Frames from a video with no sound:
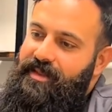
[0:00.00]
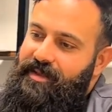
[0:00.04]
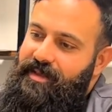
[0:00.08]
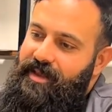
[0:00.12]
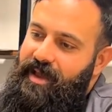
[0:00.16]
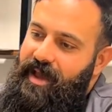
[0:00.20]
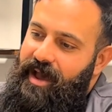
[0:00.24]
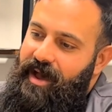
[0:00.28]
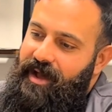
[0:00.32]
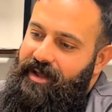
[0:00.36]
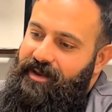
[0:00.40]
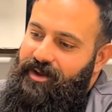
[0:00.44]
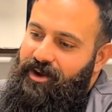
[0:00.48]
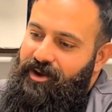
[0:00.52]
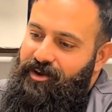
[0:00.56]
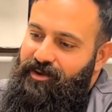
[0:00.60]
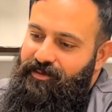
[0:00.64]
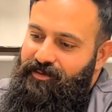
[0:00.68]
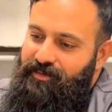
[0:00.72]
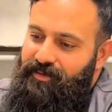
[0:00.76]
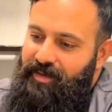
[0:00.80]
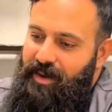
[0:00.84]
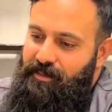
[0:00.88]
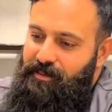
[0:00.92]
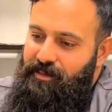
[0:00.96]
Yeah,
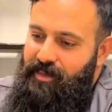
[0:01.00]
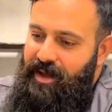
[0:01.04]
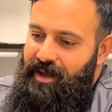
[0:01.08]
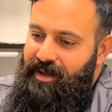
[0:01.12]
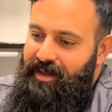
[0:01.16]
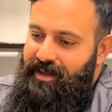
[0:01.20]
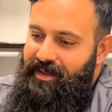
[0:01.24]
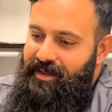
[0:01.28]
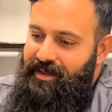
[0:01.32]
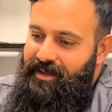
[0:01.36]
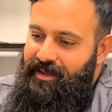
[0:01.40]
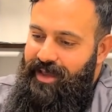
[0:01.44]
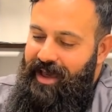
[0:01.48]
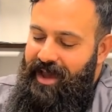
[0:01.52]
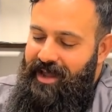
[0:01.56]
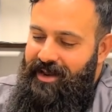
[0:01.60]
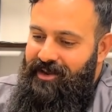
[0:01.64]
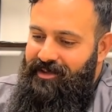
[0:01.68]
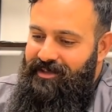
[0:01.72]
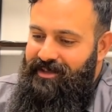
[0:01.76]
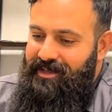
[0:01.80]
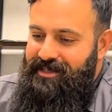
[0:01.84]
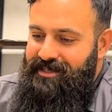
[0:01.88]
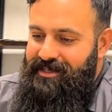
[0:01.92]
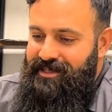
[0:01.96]
no, um, uh, yeah,
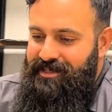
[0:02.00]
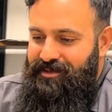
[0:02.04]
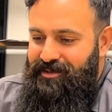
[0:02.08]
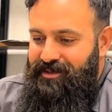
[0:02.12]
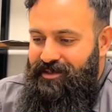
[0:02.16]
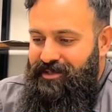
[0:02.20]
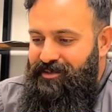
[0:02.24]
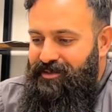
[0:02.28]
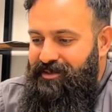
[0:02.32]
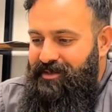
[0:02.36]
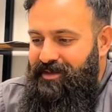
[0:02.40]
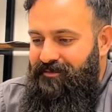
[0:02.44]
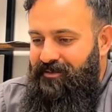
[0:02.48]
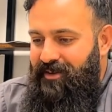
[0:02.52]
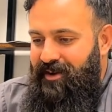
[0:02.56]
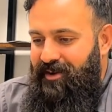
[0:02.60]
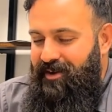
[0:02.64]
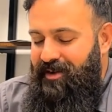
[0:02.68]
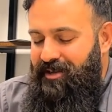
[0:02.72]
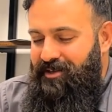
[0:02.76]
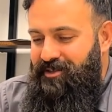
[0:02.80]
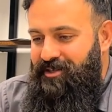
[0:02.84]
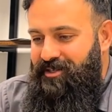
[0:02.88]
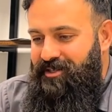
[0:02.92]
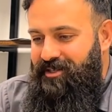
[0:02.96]
no. This is this is a
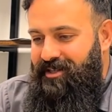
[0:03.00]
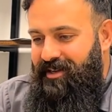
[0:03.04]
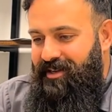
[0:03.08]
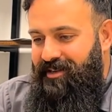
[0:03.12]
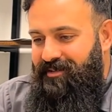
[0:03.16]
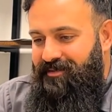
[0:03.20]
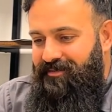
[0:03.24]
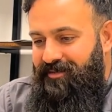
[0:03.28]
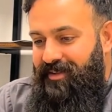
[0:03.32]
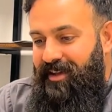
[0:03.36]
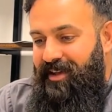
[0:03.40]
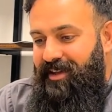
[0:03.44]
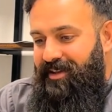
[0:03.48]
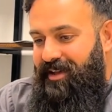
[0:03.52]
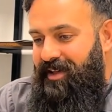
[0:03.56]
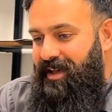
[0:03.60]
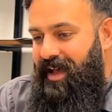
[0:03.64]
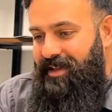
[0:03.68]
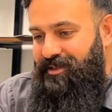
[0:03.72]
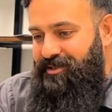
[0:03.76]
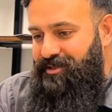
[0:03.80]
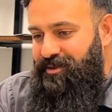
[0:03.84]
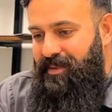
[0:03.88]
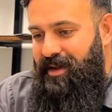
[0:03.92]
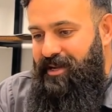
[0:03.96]
very interesting thing
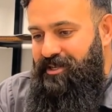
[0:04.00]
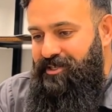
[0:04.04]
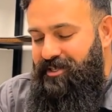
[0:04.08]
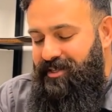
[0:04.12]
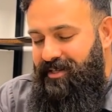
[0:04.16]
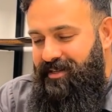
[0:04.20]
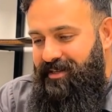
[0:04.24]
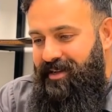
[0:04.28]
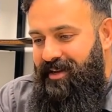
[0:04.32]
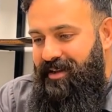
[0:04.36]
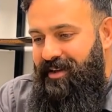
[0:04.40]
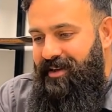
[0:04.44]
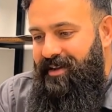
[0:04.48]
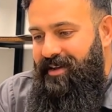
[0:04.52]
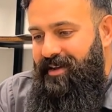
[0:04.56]
as you mentioned.